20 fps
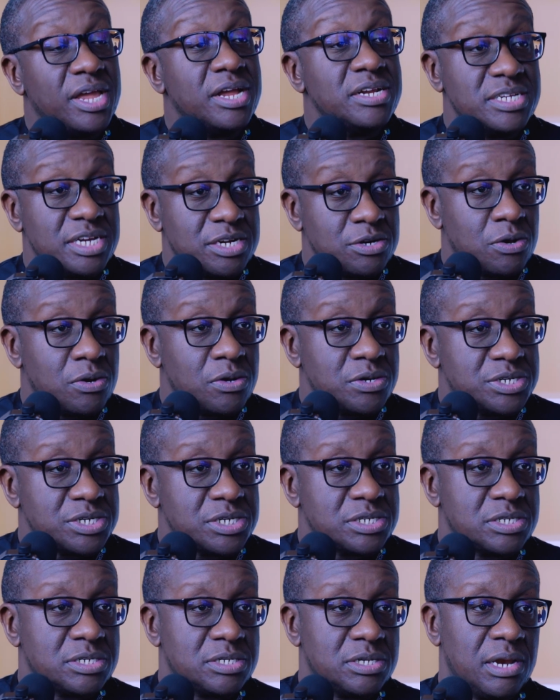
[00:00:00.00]

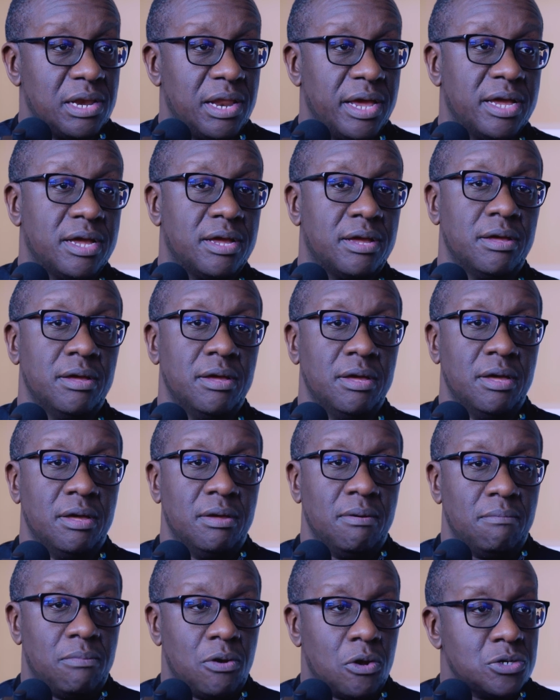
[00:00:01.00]
technologies like
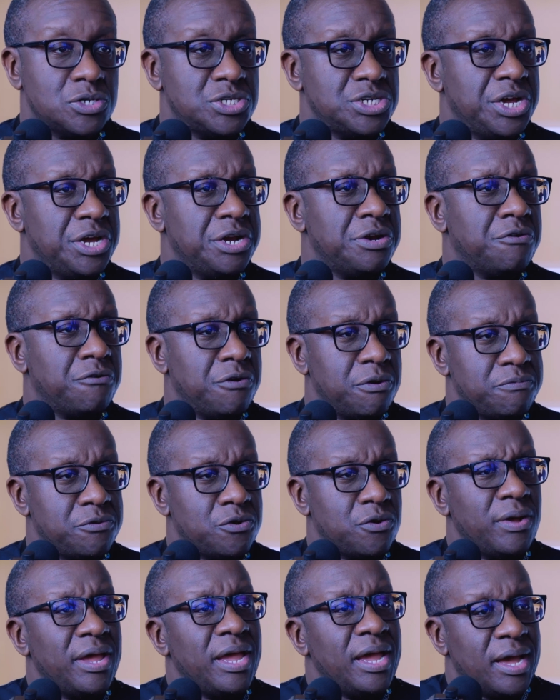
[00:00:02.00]
blockchain,
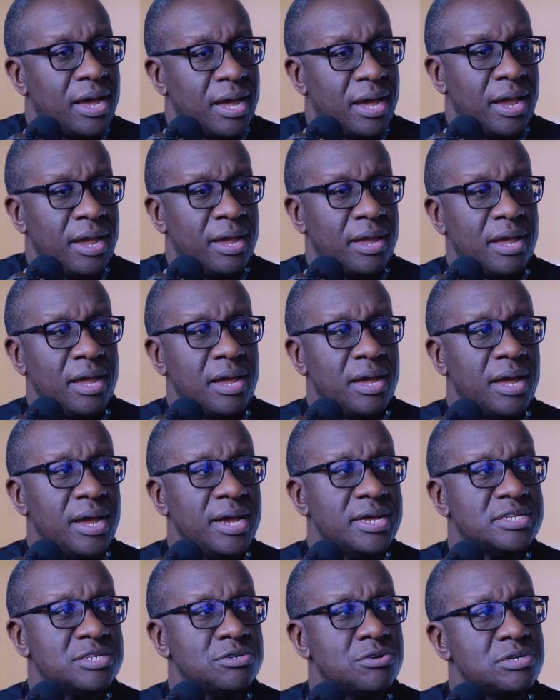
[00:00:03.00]
crypto, AI. AI
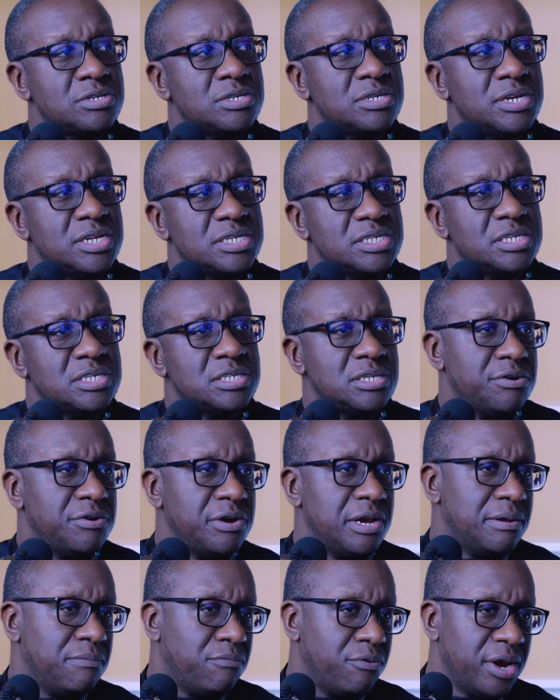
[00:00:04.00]
is not
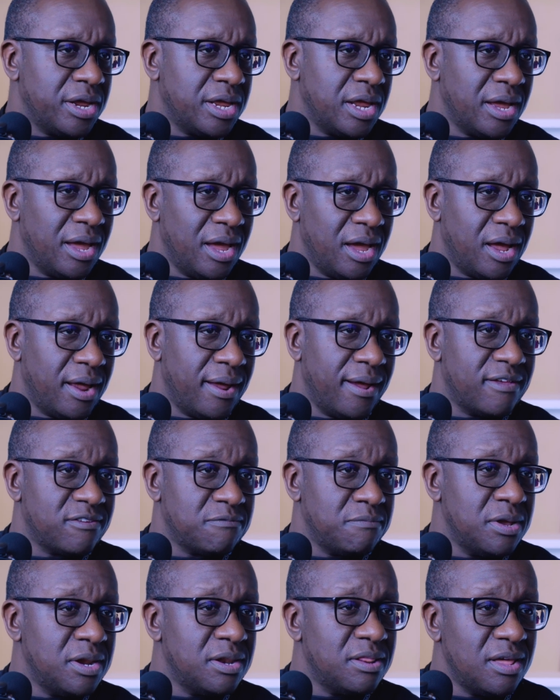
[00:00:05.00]
necessarily breaking. AI has
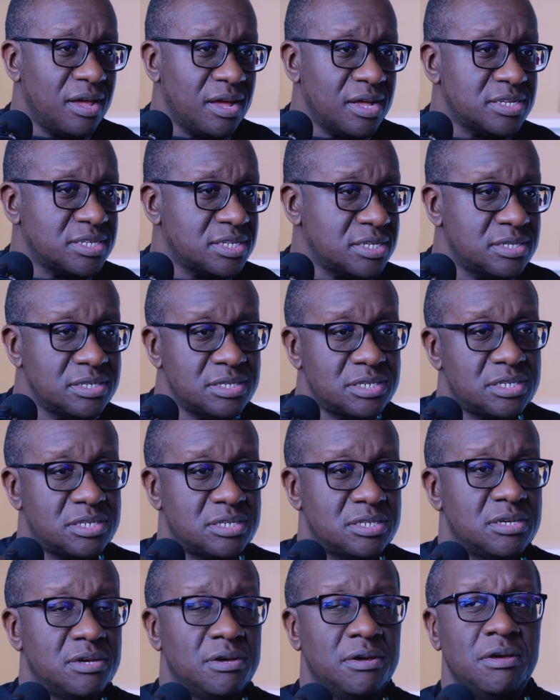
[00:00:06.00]
been there since
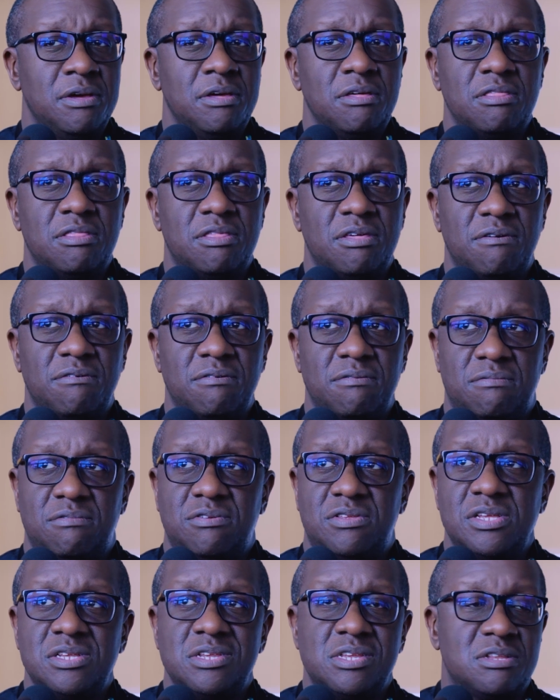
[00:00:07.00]
the
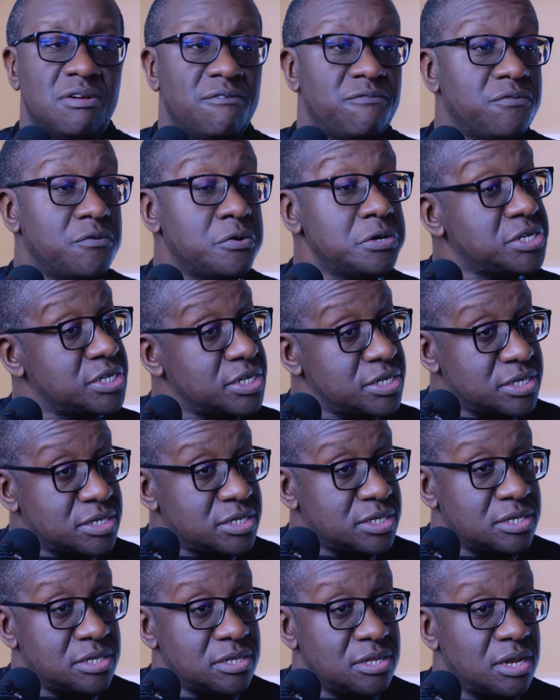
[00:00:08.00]

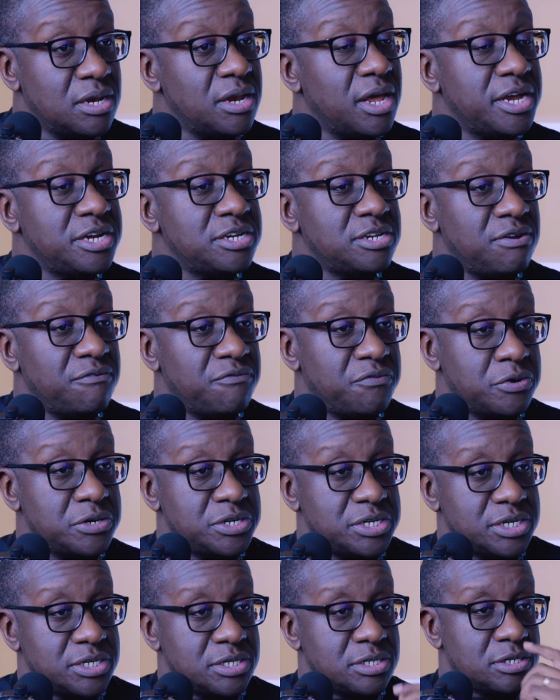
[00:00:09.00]
40s, the
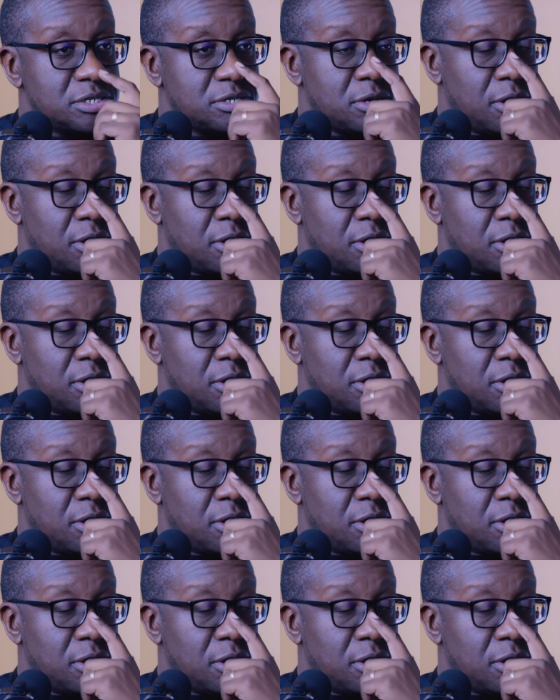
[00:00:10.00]
1940s.